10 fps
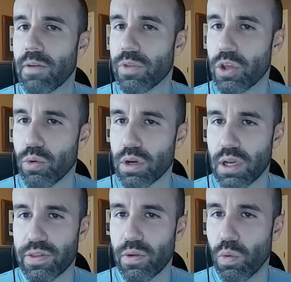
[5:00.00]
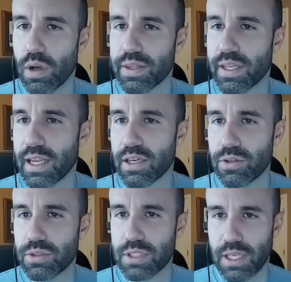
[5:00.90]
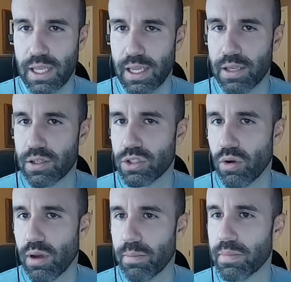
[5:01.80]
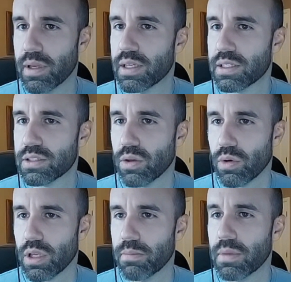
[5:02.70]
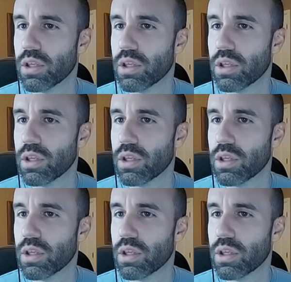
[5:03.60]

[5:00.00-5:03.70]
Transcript: You are not the one to take news today, Joab told him.